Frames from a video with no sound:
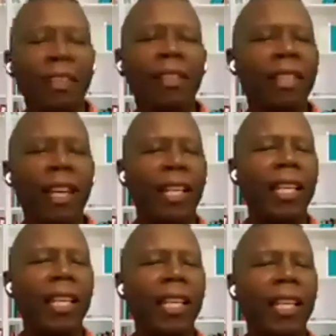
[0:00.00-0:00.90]
You just got to
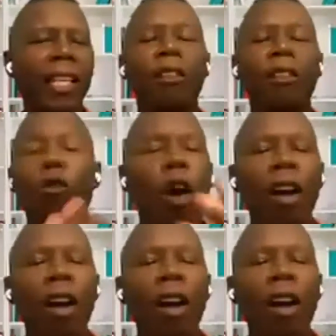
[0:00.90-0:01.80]
keep talking the
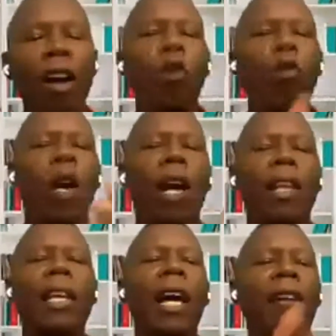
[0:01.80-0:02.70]
wrong thing for a
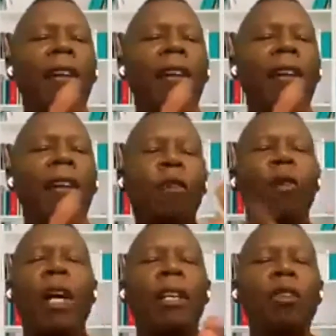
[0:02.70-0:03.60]
while. And after a
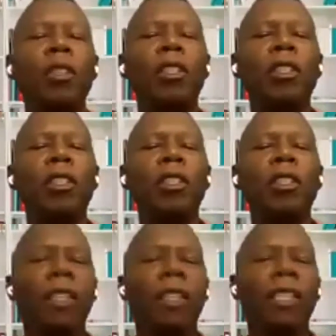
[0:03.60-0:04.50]
while, it will just
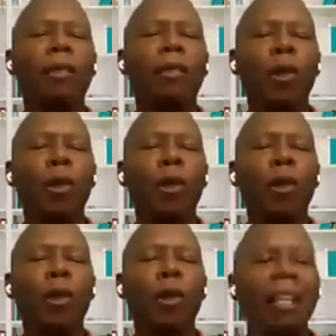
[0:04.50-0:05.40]
flow
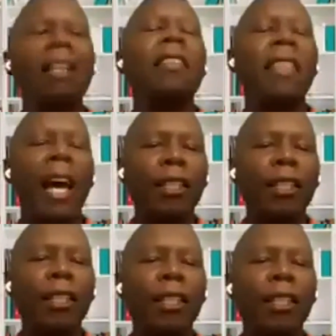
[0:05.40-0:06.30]
smoothly. That's
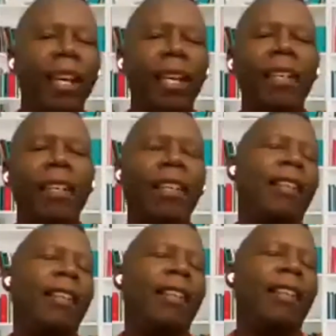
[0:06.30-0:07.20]
why I was saying,
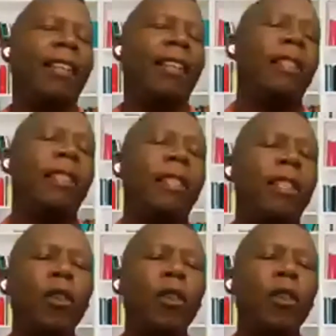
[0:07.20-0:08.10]

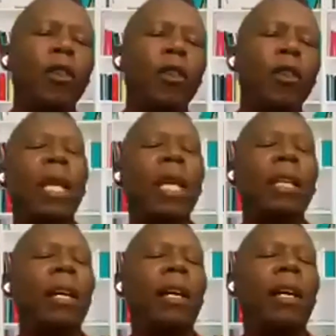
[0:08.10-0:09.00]
use your money
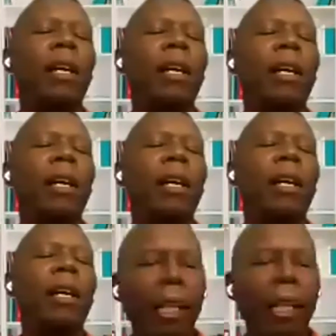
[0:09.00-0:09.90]
maker
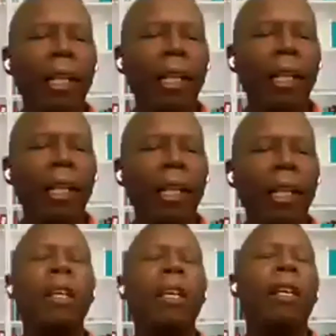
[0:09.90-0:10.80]
regularly,
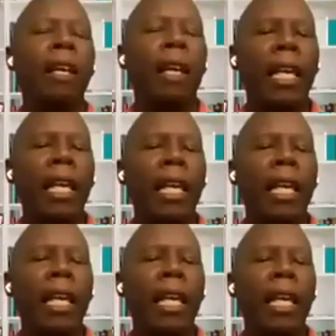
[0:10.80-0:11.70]
even
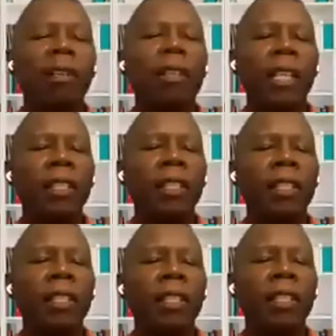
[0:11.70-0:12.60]
especially on
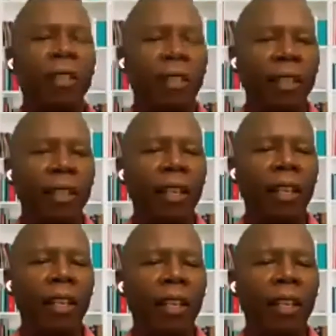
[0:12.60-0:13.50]
these calls,
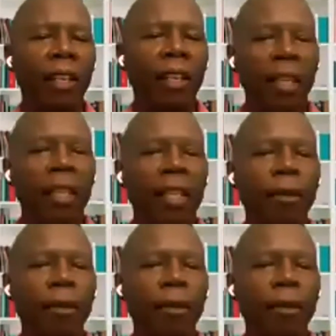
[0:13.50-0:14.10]
this